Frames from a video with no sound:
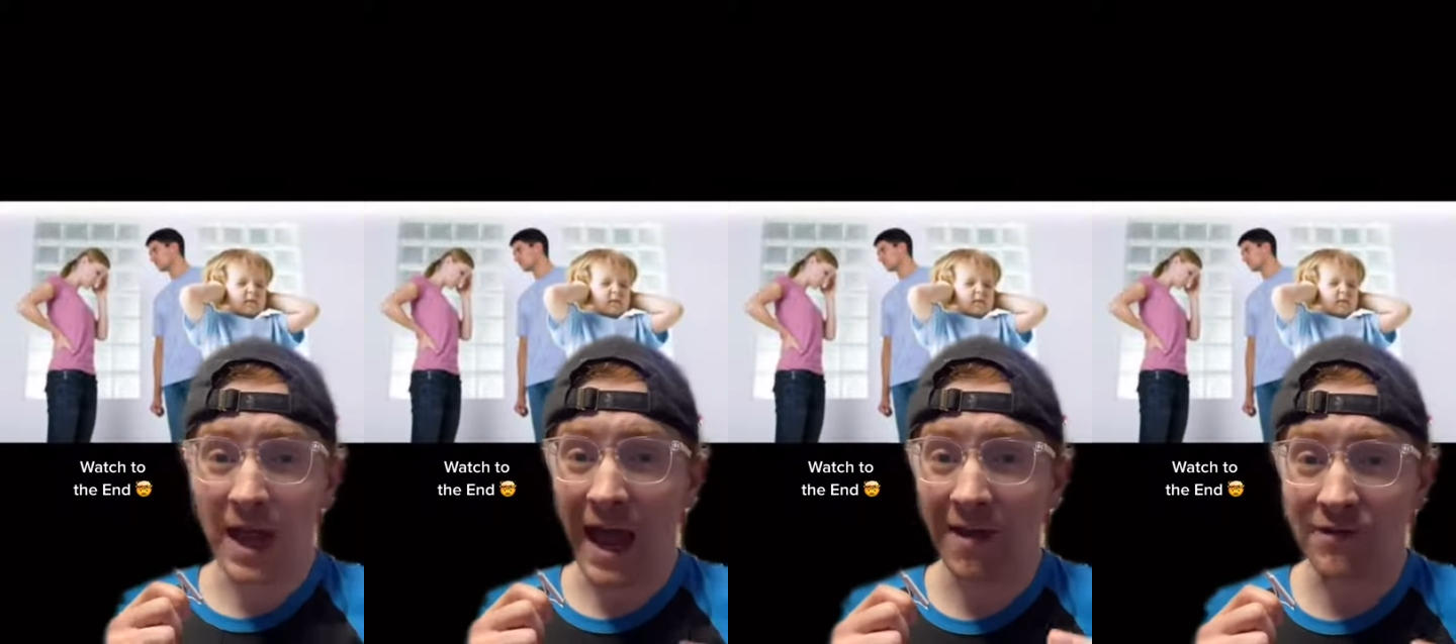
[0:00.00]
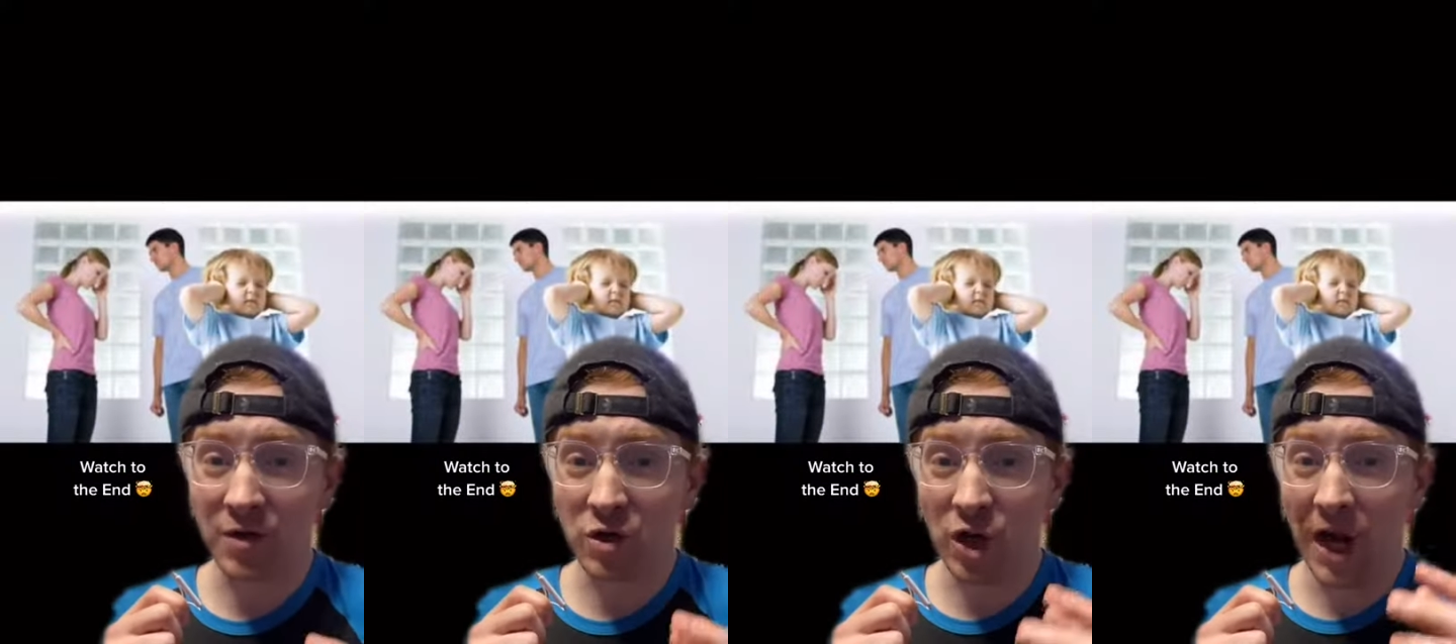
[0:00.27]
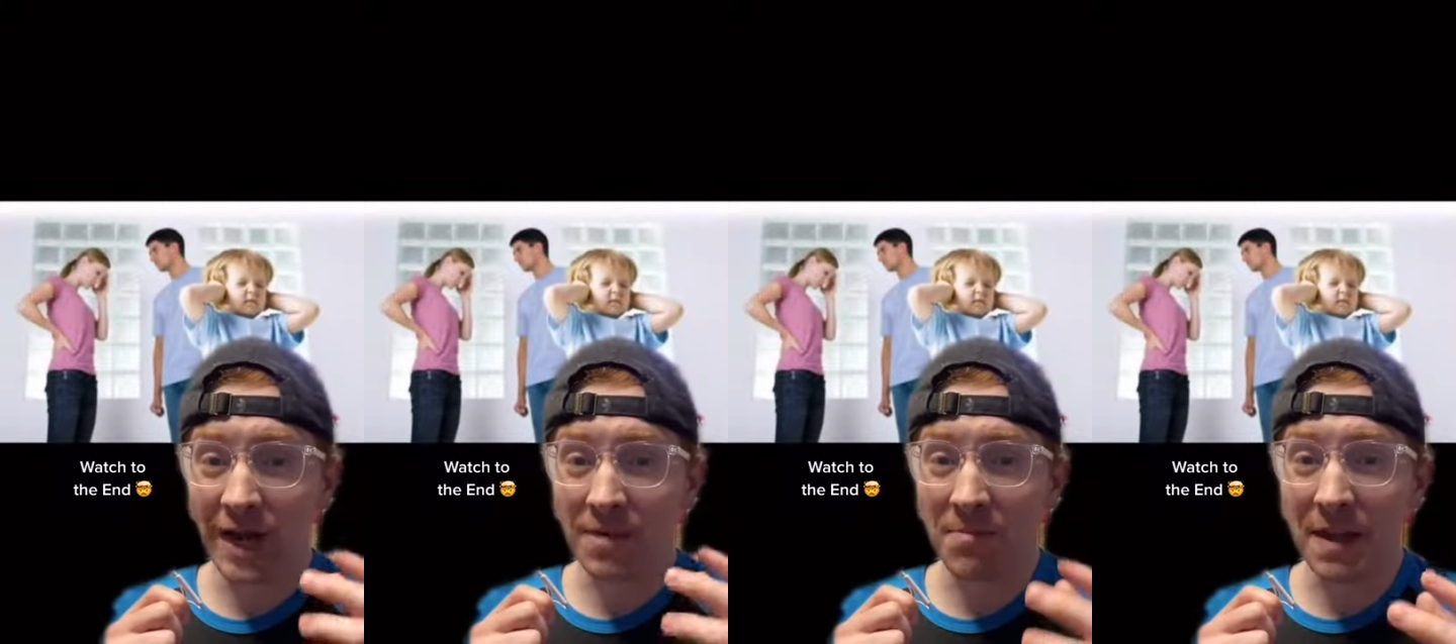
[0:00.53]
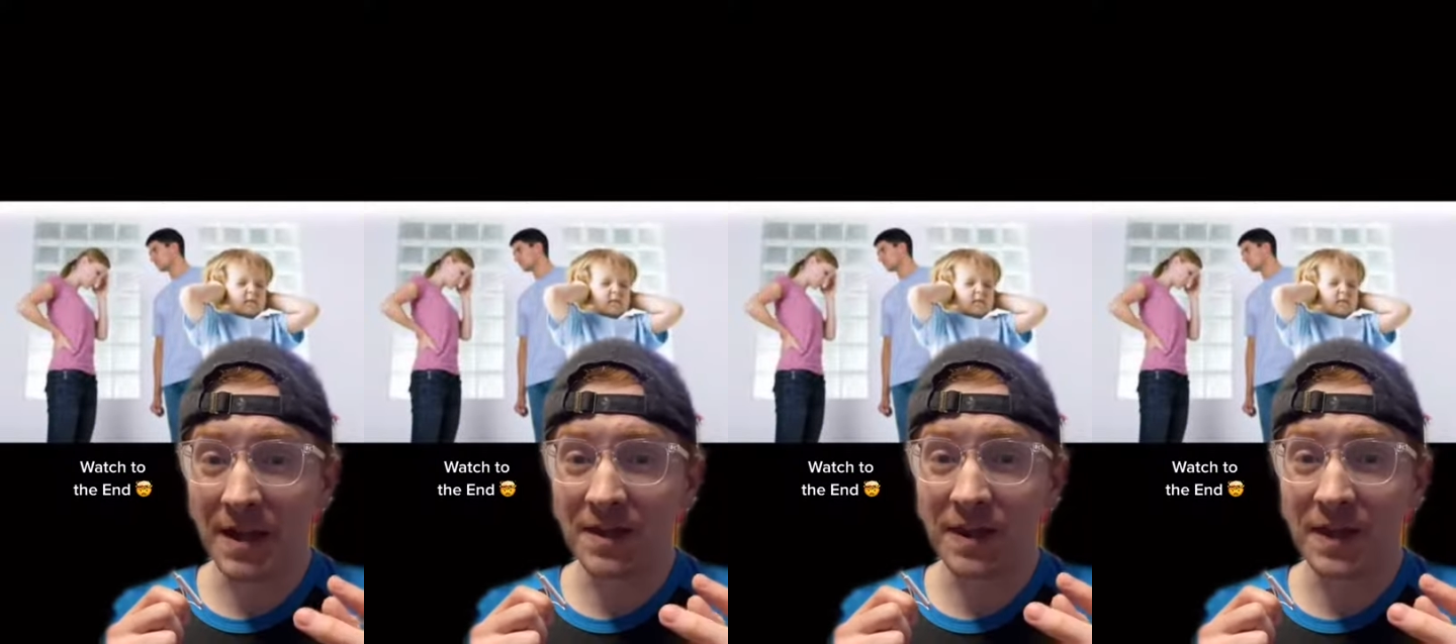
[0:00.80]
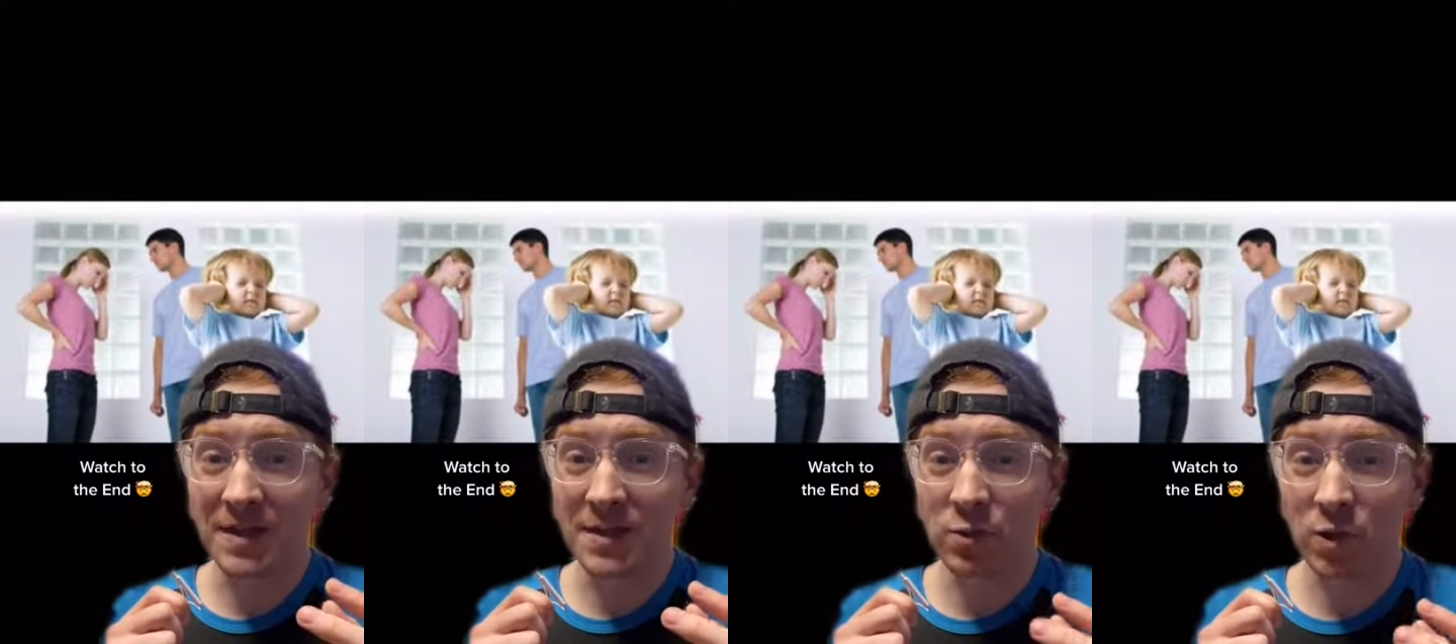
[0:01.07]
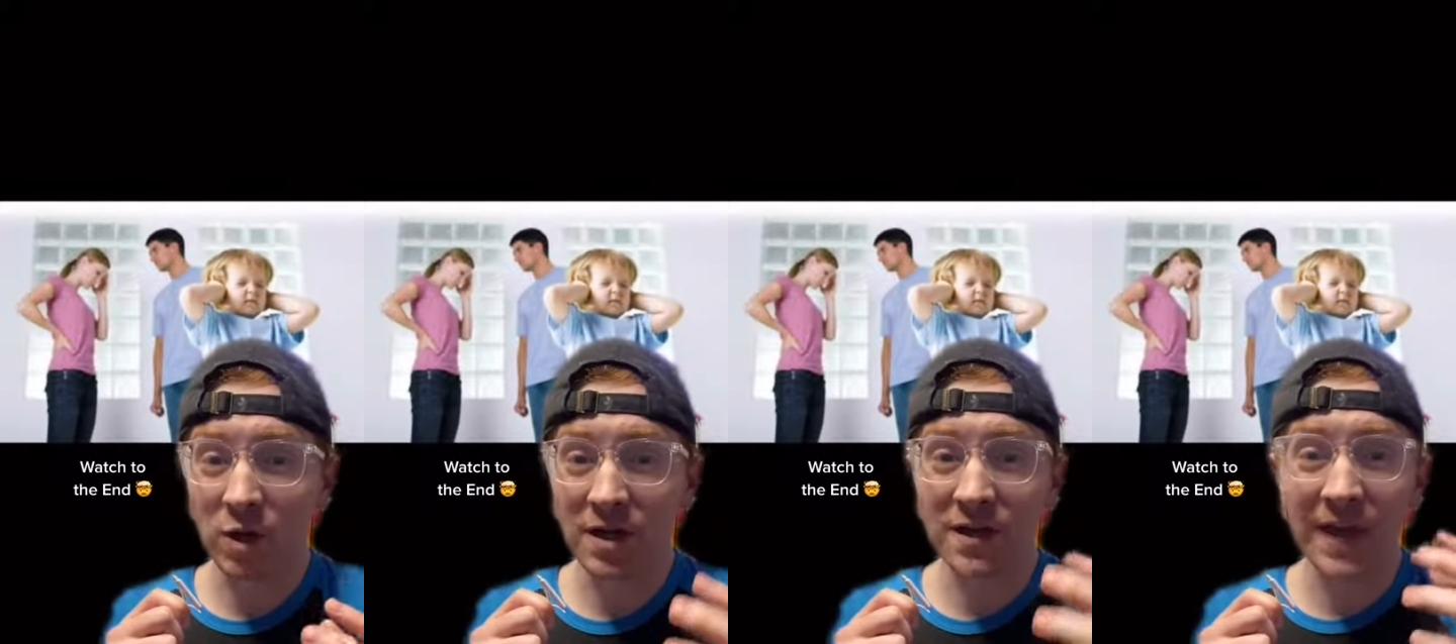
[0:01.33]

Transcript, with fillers: After trying to make things work,